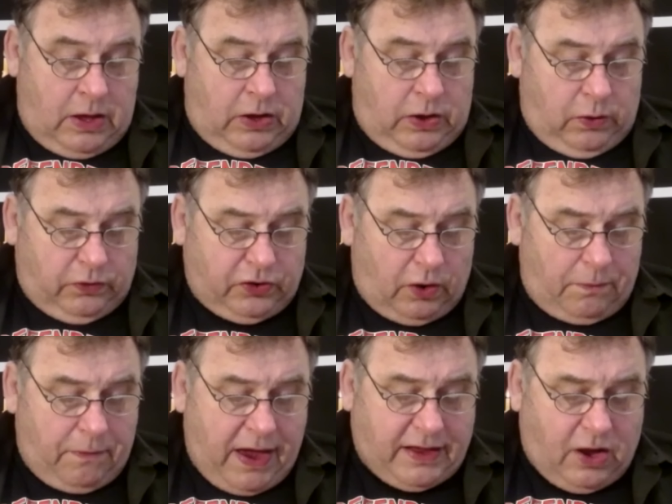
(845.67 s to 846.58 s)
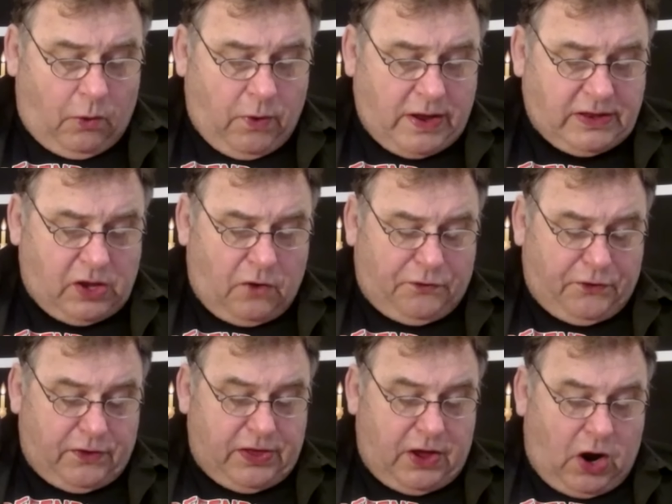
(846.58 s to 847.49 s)
You shall make a window
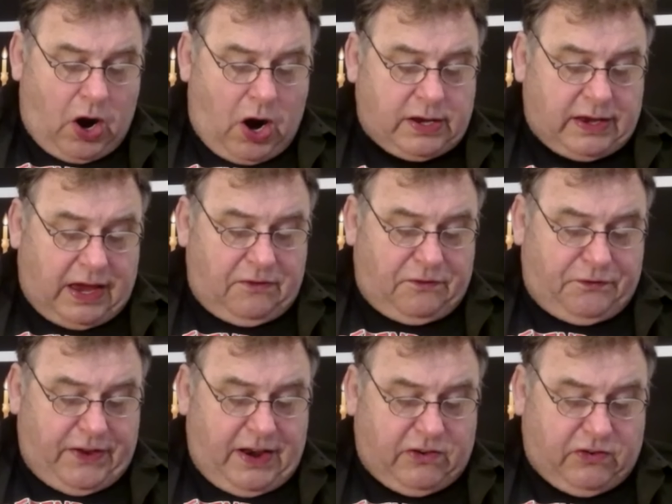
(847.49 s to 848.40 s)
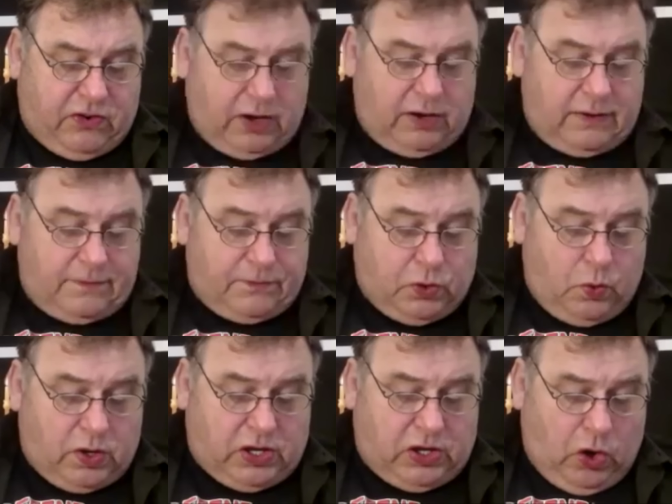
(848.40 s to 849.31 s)
for the ark and finish it to
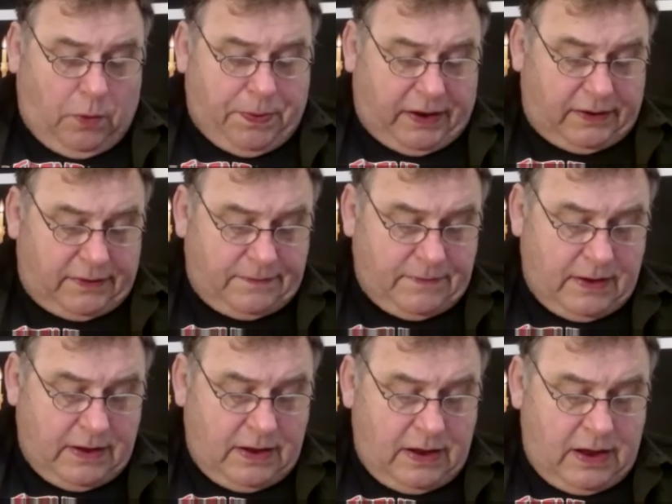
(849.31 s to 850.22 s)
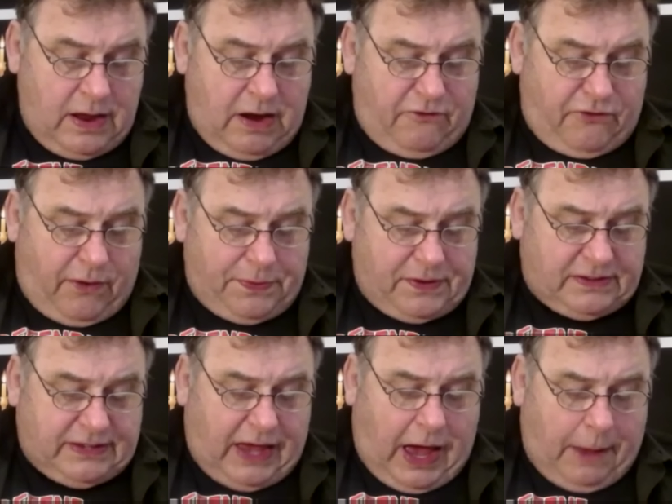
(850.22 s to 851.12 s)
a cubit from the
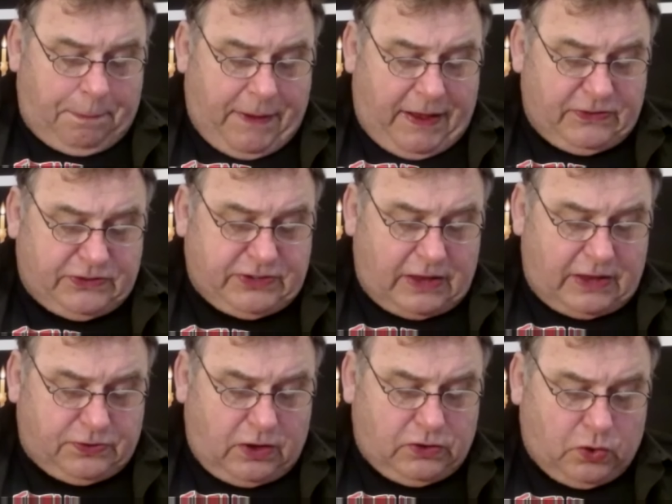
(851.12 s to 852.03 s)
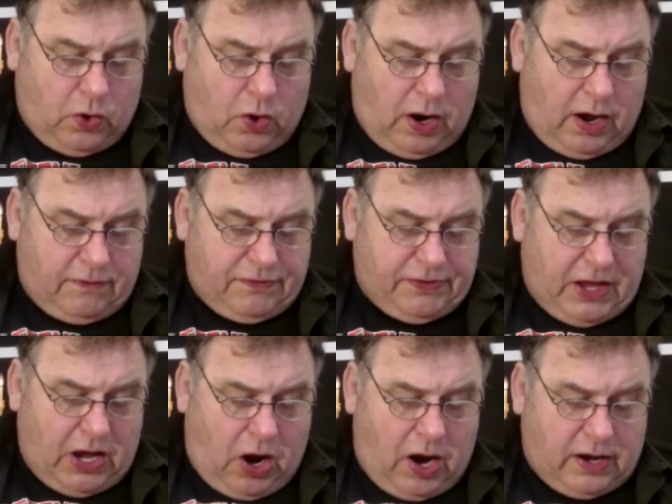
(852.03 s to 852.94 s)
top and set the door of the
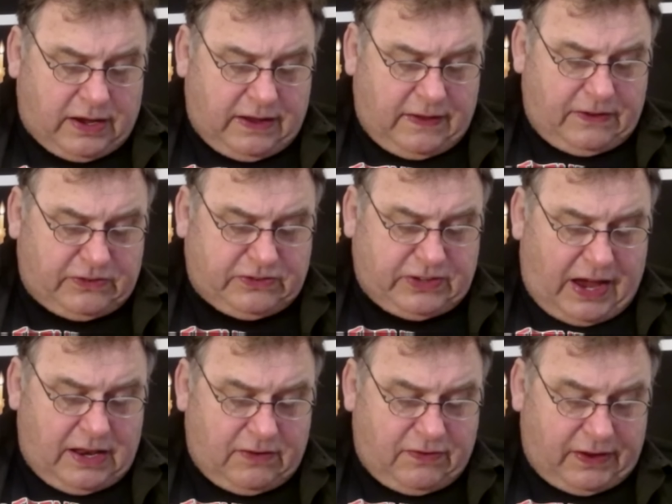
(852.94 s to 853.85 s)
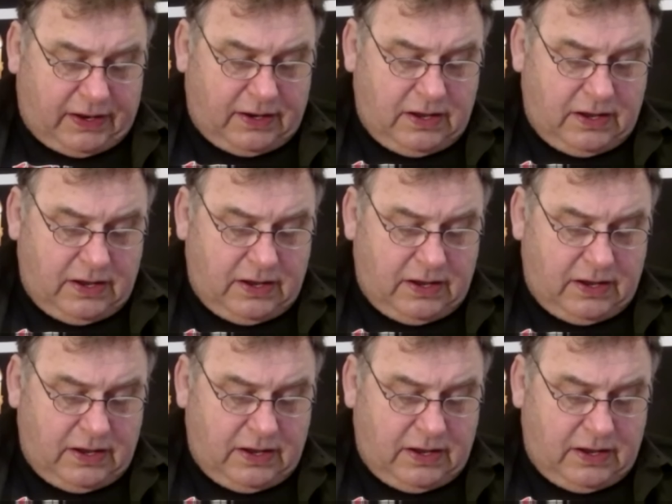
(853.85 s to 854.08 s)
ark in the side of it